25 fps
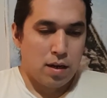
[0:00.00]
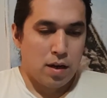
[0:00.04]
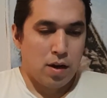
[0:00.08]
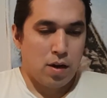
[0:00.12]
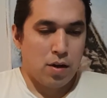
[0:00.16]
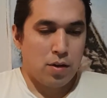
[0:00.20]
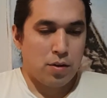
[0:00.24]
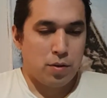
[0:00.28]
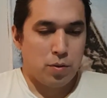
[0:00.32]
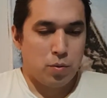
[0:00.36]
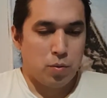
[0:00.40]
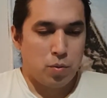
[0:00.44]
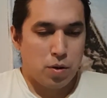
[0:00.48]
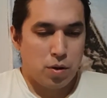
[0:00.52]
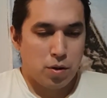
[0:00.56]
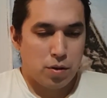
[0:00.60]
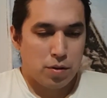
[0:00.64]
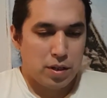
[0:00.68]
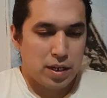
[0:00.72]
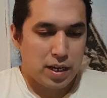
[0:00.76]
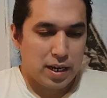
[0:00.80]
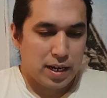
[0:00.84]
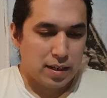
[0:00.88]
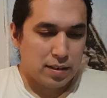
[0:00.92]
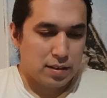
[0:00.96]
On the wall,
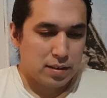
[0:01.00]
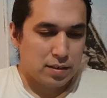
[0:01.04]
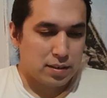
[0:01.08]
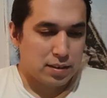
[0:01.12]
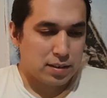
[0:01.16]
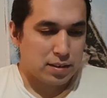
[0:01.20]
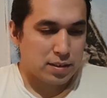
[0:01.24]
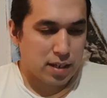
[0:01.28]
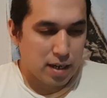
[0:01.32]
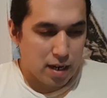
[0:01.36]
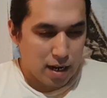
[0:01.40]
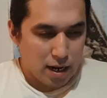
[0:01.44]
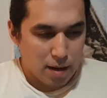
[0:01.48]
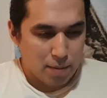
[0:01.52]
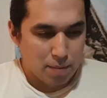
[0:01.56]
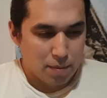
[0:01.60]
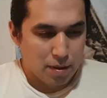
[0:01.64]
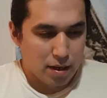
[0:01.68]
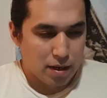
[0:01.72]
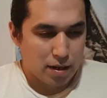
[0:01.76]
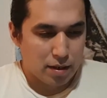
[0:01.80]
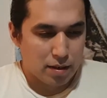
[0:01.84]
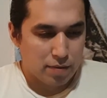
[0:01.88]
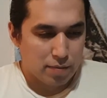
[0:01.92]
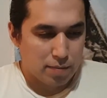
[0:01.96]
they had this
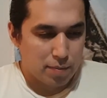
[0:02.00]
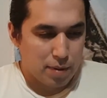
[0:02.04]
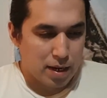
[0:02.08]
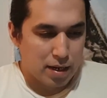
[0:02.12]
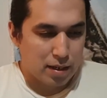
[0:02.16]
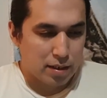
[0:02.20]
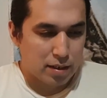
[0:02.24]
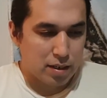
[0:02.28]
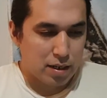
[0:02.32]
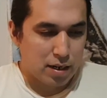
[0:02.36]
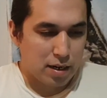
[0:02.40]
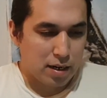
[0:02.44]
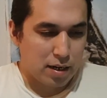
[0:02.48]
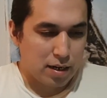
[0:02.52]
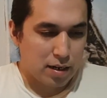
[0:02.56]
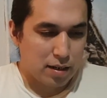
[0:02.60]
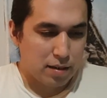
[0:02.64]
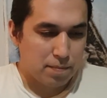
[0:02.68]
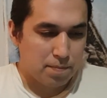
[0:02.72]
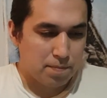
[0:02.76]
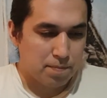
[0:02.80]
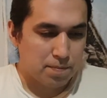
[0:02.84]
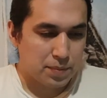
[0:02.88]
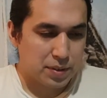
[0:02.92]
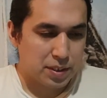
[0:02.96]
timeline of
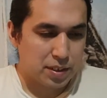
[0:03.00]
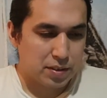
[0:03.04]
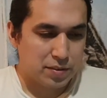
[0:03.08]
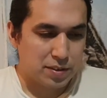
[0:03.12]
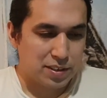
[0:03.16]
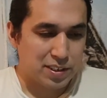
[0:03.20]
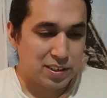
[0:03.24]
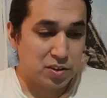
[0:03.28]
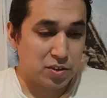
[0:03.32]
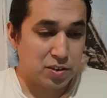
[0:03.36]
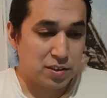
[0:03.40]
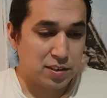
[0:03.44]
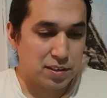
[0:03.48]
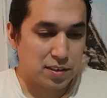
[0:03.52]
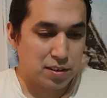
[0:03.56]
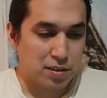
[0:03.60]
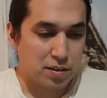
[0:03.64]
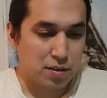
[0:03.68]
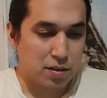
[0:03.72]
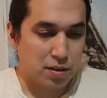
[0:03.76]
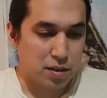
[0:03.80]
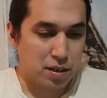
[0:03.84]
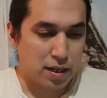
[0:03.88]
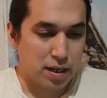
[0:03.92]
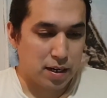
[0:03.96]
mankind. It was interesting to
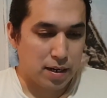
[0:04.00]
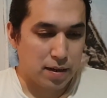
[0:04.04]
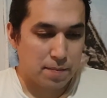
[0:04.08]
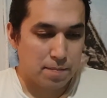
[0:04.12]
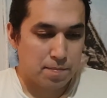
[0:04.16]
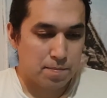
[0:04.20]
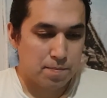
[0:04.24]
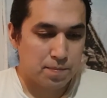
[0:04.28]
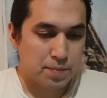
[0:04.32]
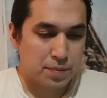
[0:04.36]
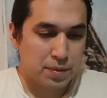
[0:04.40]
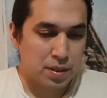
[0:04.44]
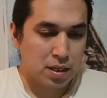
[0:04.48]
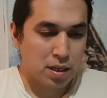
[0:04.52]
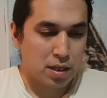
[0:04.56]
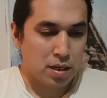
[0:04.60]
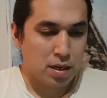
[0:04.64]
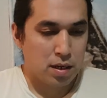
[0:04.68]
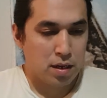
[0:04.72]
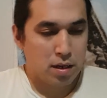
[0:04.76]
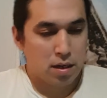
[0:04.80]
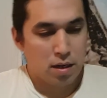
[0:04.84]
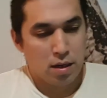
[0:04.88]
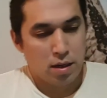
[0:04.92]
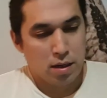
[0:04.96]
look at.
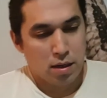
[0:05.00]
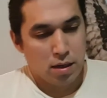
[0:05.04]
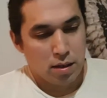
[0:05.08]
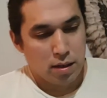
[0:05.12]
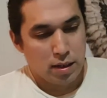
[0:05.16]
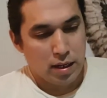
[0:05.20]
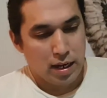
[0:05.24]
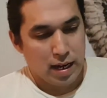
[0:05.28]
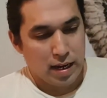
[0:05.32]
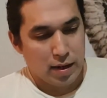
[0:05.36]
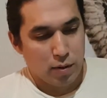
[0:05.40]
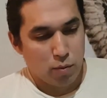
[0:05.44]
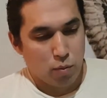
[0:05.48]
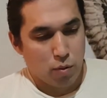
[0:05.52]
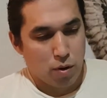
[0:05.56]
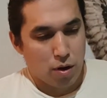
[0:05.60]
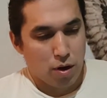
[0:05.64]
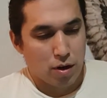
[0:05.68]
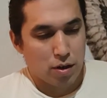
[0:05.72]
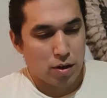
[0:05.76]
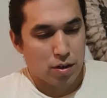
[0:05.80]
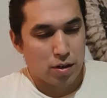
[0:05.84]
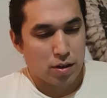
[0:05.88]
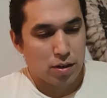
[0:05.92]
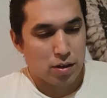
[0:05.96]
They had
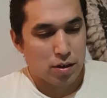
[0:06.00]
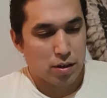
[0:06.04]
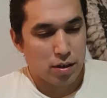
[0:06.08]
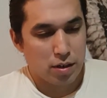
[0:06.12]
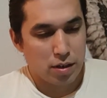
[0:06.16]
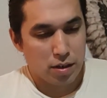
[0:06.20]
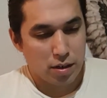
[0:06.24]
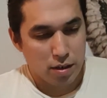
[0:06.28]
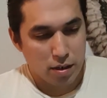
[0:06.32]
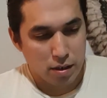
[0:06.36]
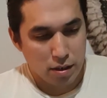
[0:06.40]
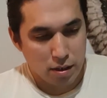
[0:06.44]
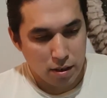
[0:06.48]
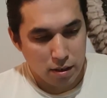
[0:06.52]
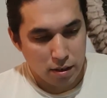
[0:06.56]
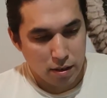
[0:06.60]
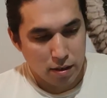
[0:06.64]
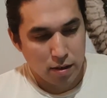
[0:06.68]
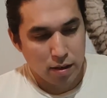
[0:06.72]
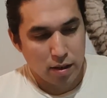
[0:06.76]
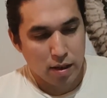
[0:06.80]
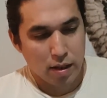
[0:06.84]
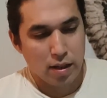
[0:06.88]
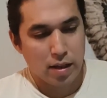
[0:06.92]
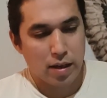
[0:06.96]
water
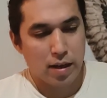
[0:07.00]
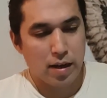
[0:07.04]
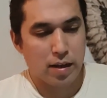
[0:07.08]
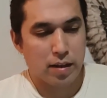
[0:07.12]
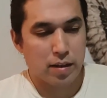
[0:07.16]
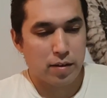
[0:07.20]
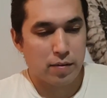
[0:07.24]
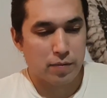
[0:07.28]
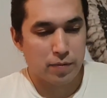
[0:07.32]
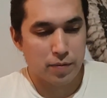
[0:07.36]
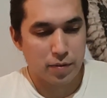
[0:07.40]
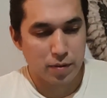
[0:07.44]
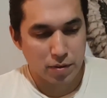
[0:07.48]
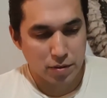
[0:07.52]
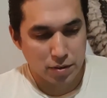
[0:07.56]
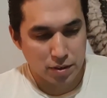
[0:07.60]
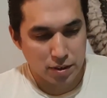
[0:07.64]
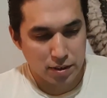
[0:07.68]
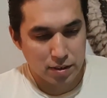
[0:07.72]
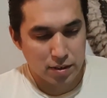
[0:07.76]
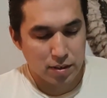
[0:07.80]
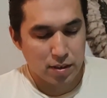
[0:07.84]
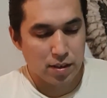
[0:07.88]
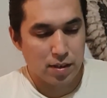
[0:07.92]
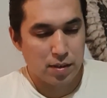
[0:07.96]
at the
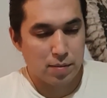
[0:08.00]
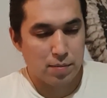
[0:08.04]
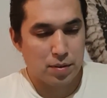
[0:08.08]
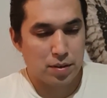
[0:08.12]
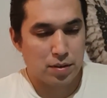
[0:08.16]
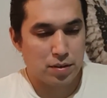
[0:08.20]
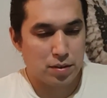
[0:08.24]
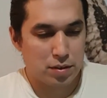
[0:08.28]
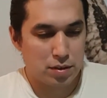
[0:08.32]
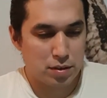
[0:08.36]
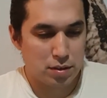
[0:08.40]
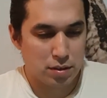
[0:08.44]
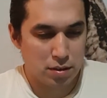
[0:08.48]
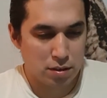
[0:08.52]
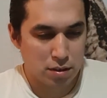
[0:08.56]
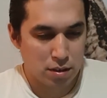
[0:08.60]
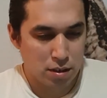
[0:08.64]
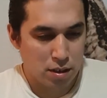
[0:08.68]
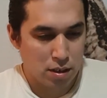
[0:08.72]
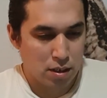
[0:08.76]
first image.